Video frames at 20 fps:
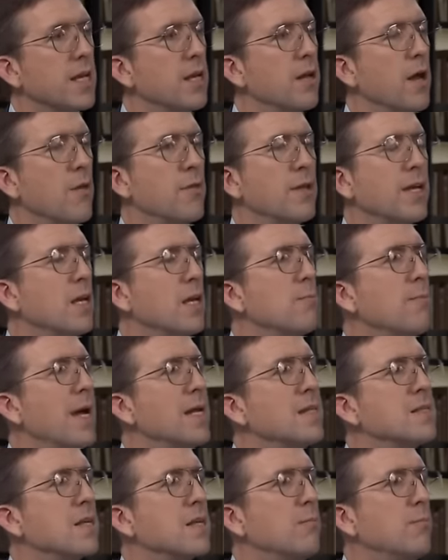He, I think he'd
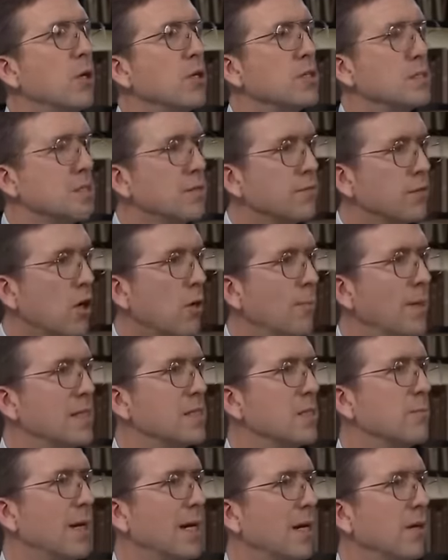made some positive
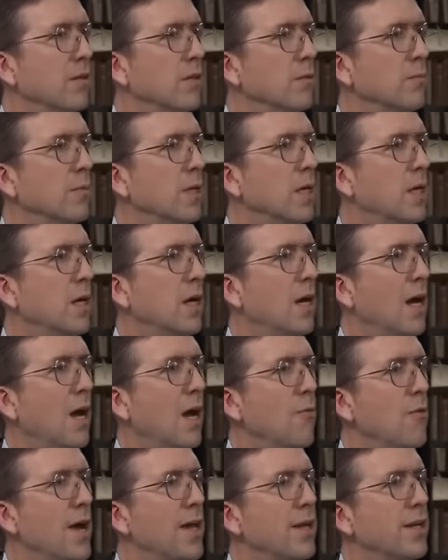comment about them
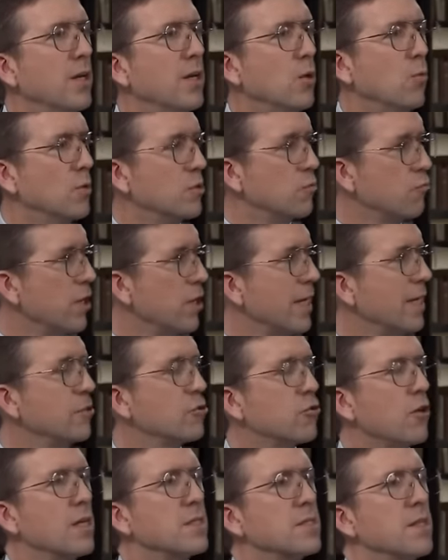and then was really
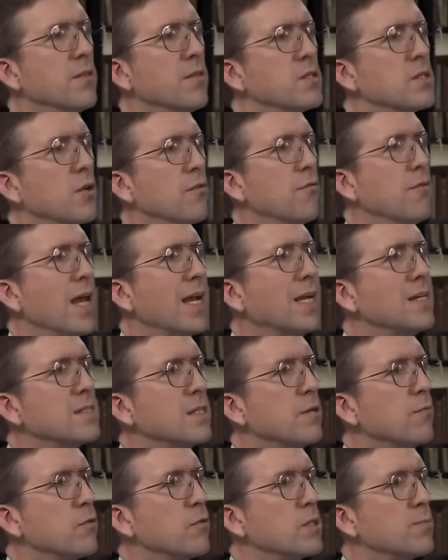interested in the sort of
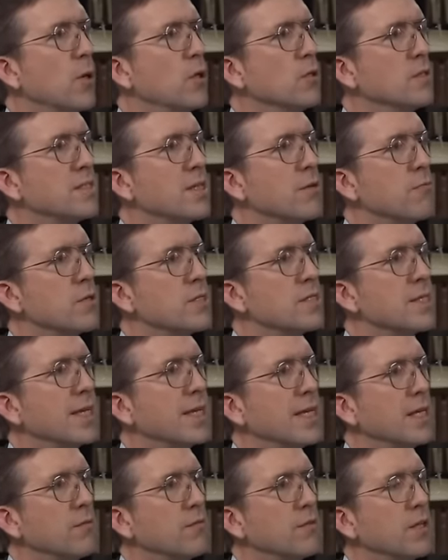negative response he
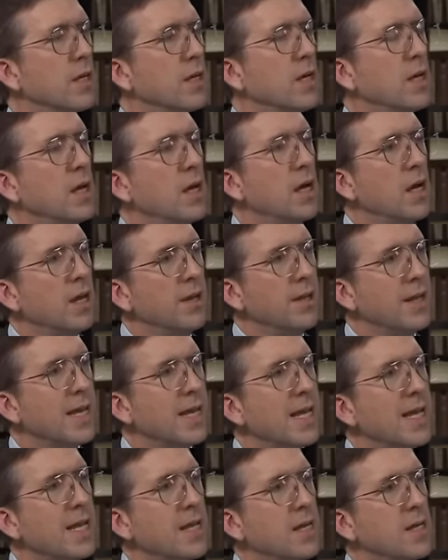received. And
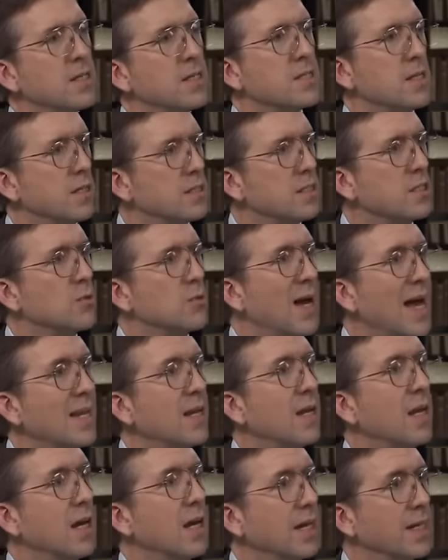he started to
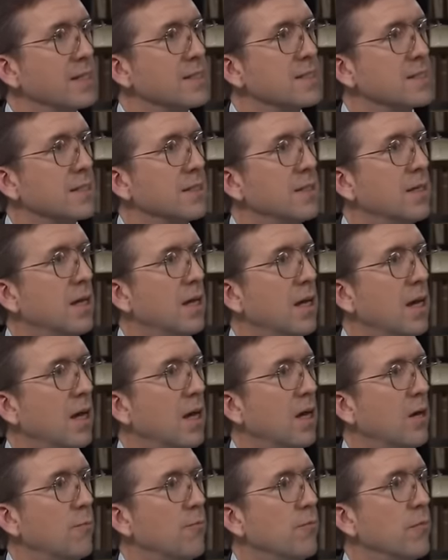analyze
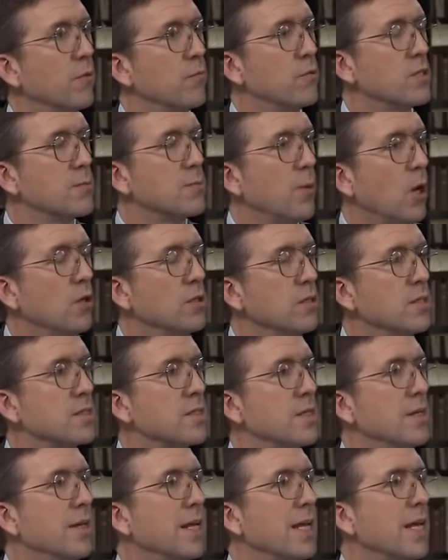um, the
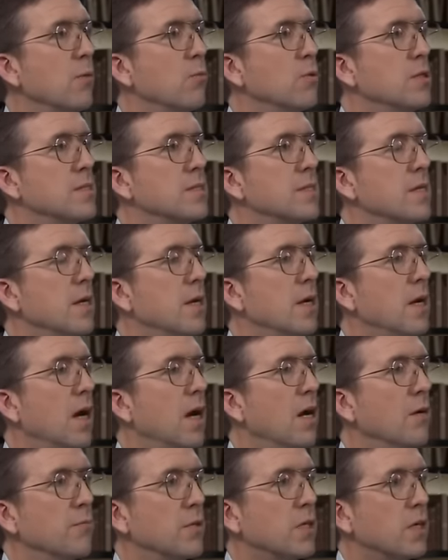response and he was
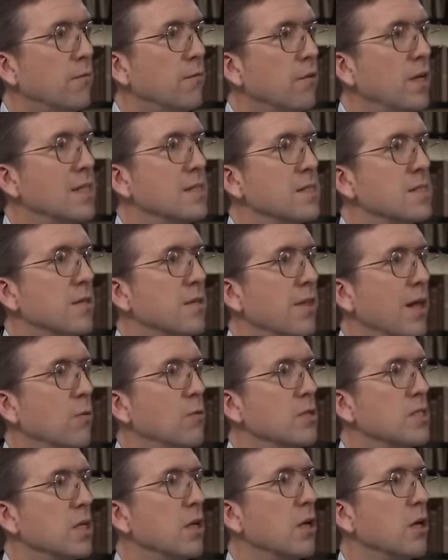um, convinced that there
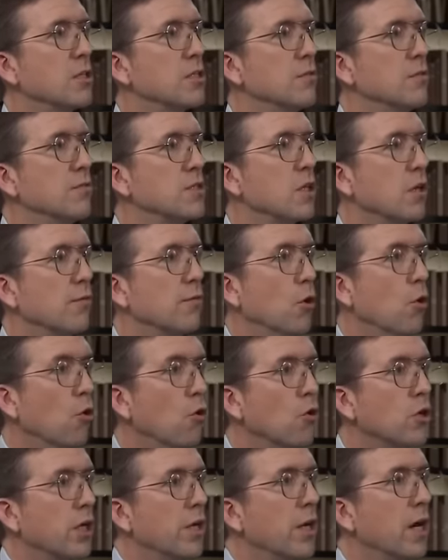was a lot of sort of
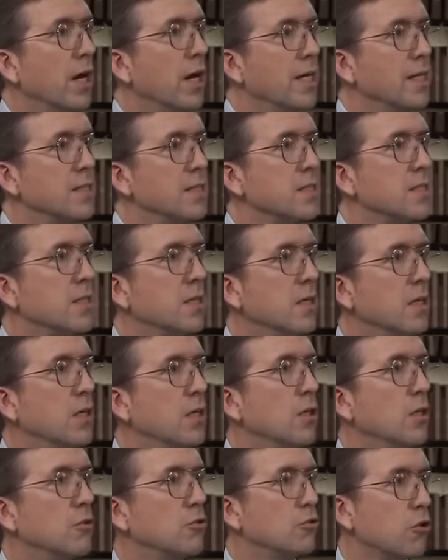organized
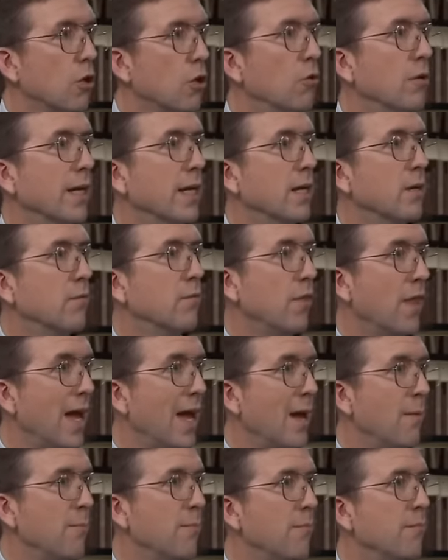trolling of
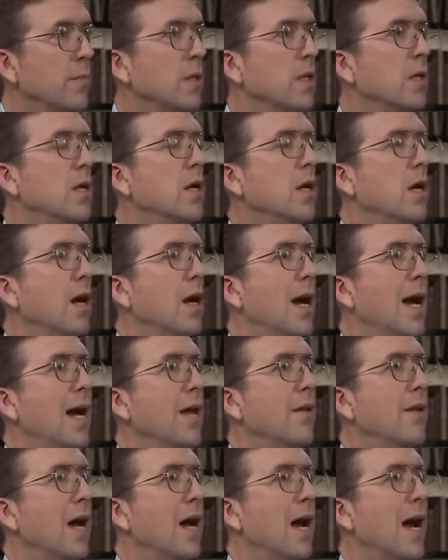them.
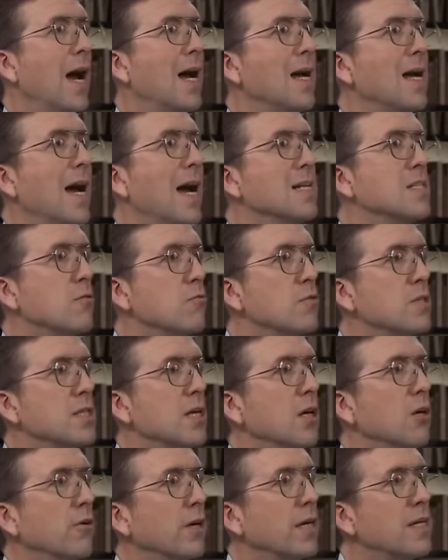And as a
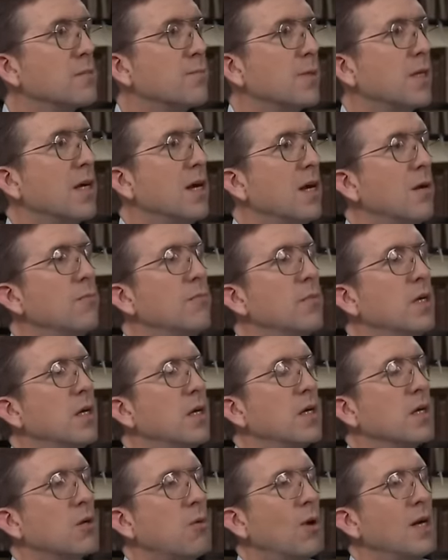result, he's become
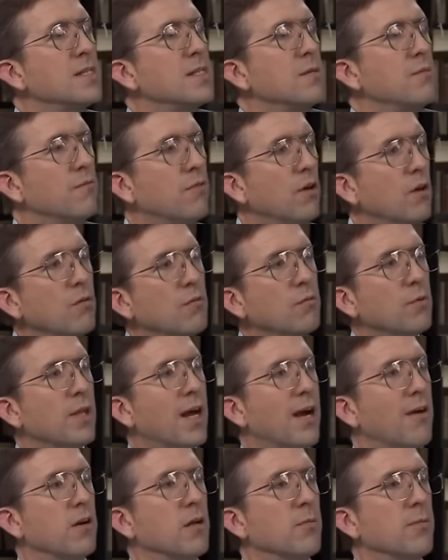quite involved with
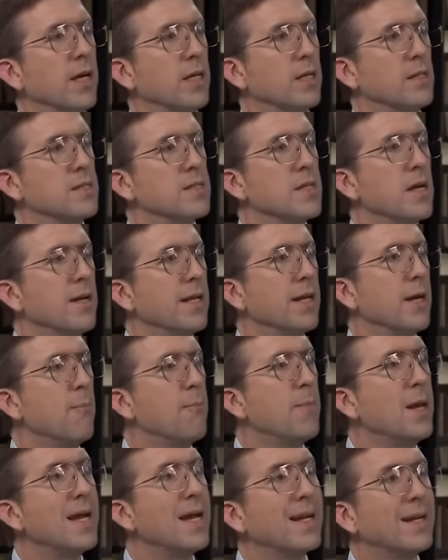Harry and Meghan, certainly a
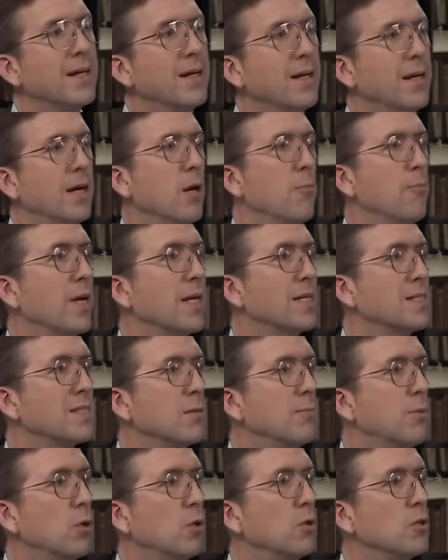big, a big
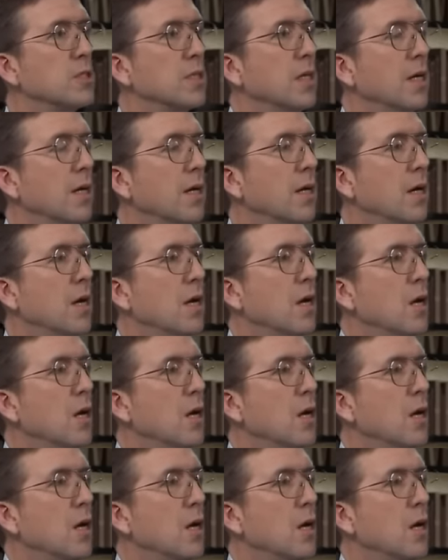supporter.